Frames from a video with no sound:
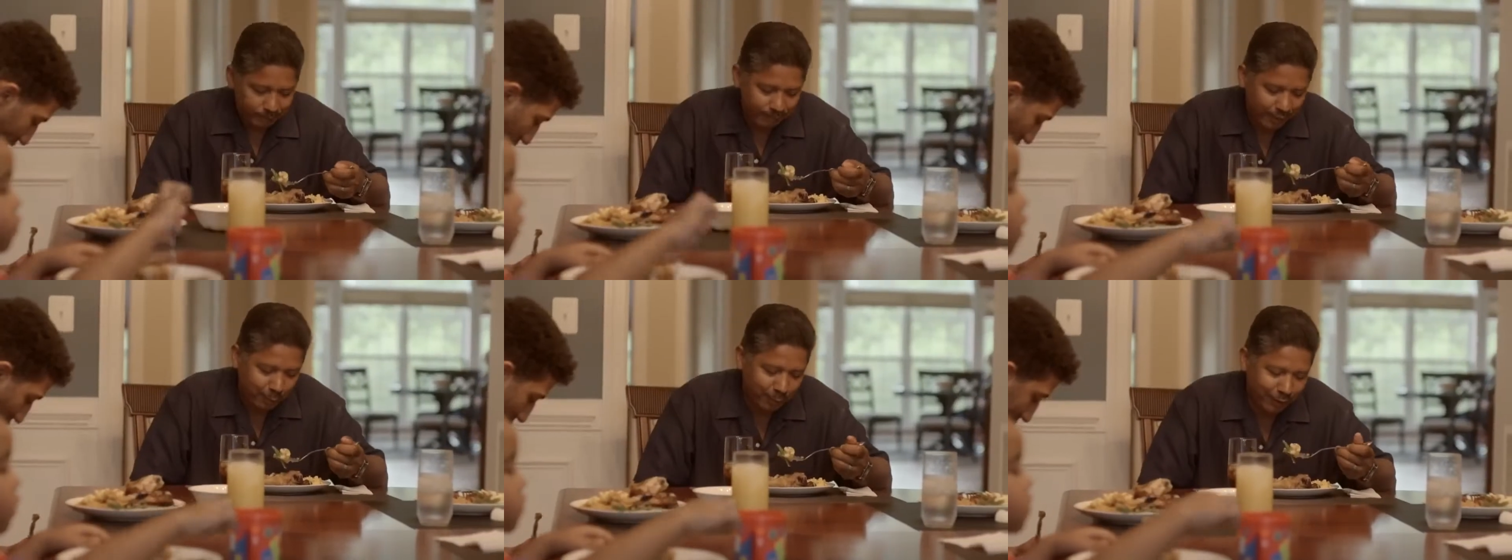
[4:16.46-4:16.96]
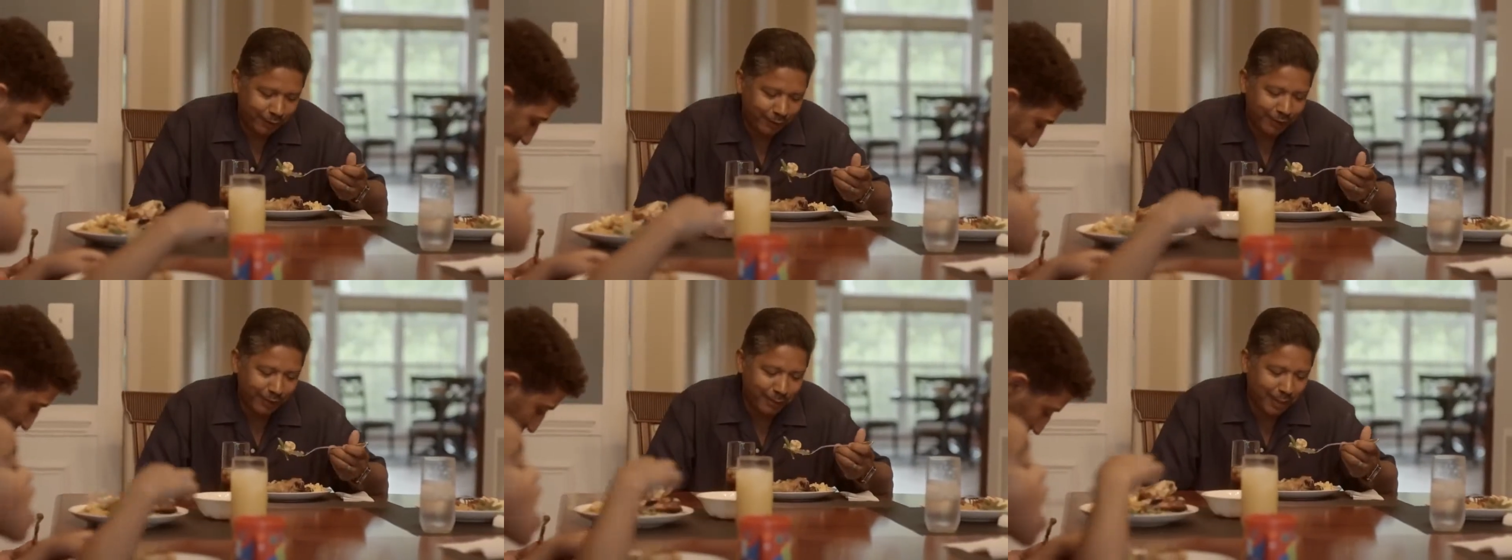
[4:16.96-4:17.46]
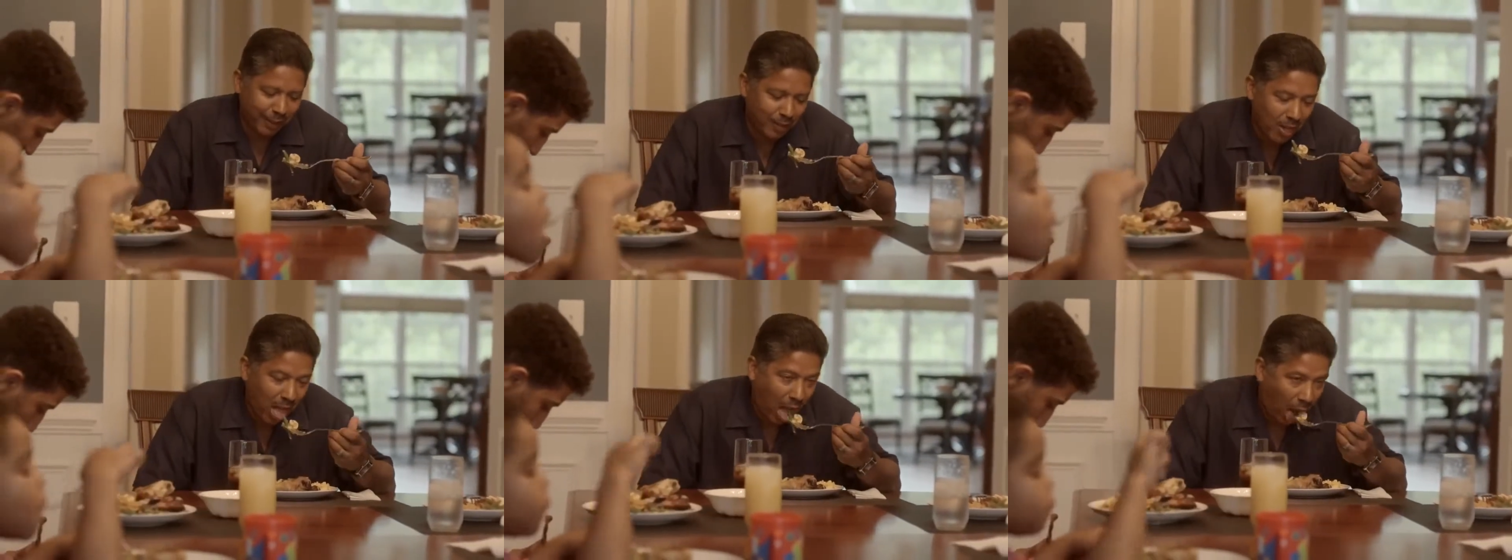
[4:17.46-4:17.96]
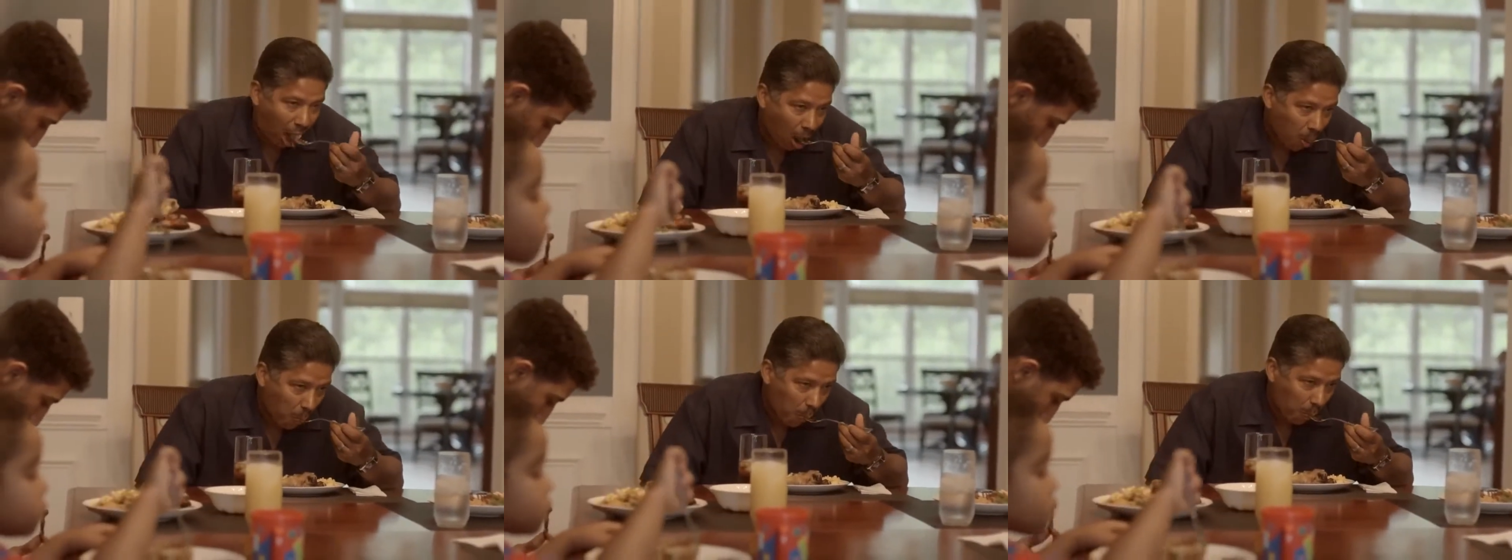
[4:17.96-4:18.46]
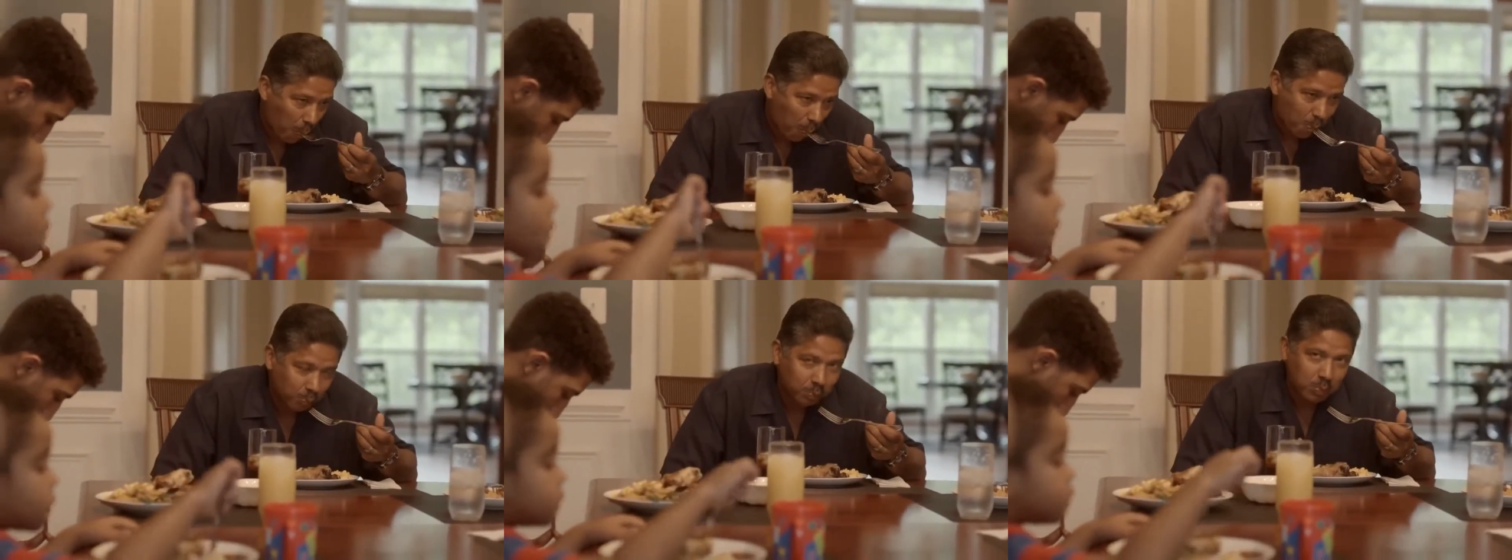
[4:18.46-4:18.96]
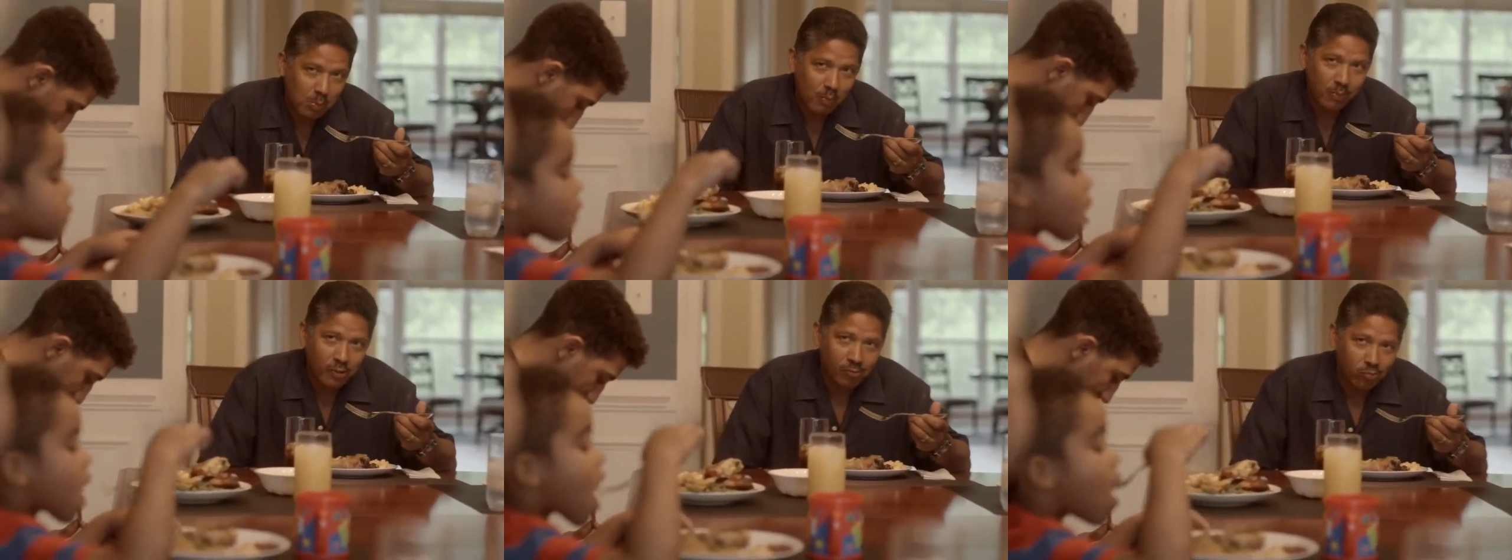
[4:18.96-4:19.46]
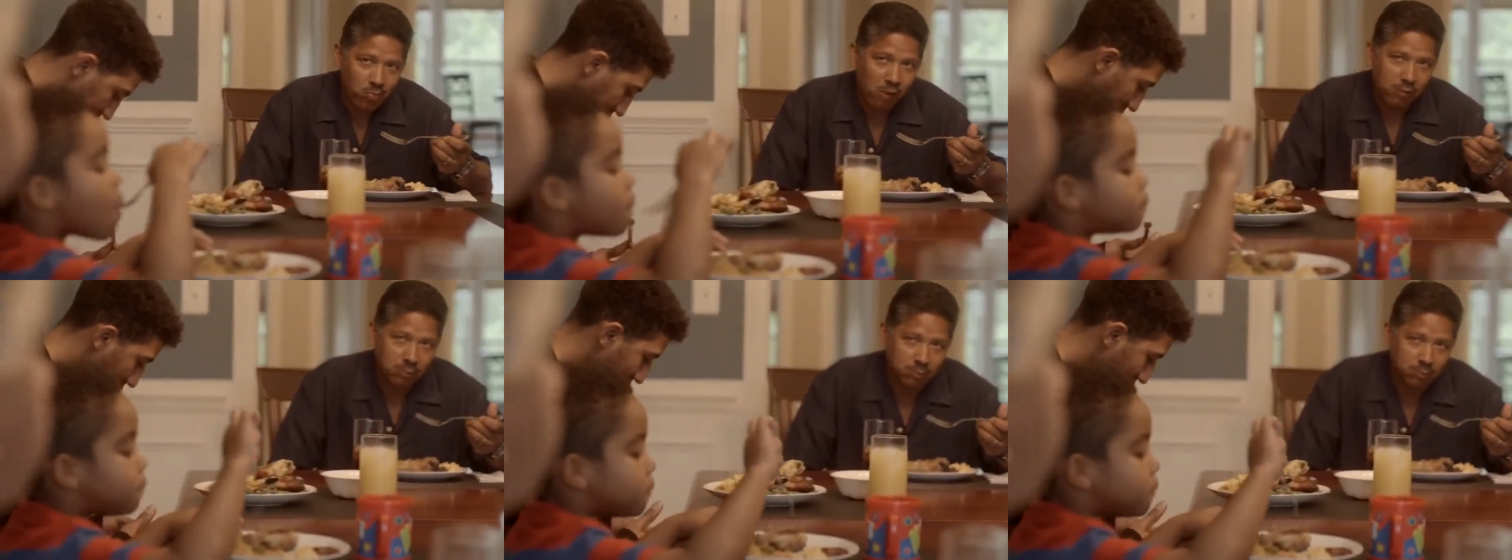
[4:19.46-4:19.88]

They played really well. And there's something symbolic, right, in